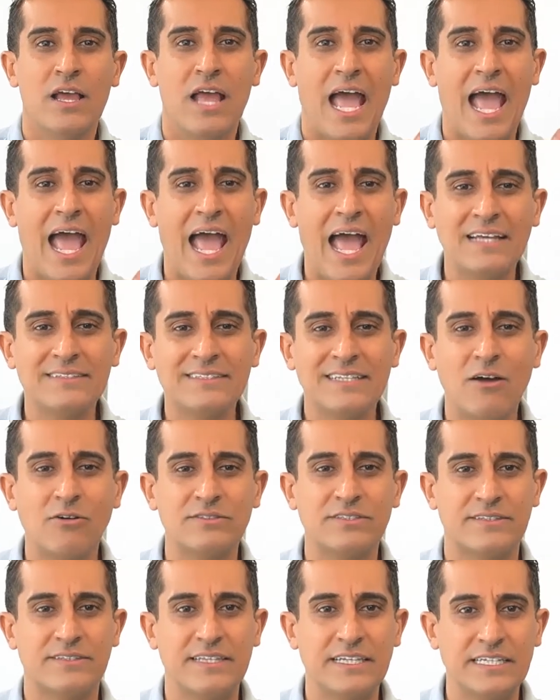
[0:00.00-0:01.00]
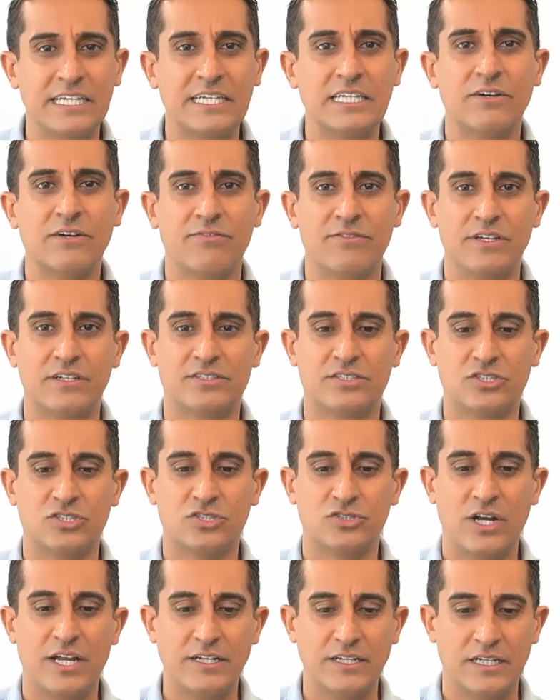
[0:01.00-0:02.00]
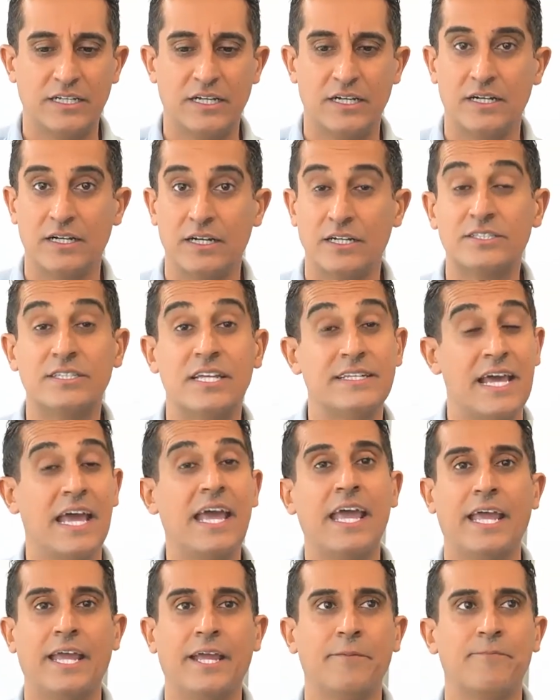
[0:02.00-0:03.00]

as I was thinking of this training today,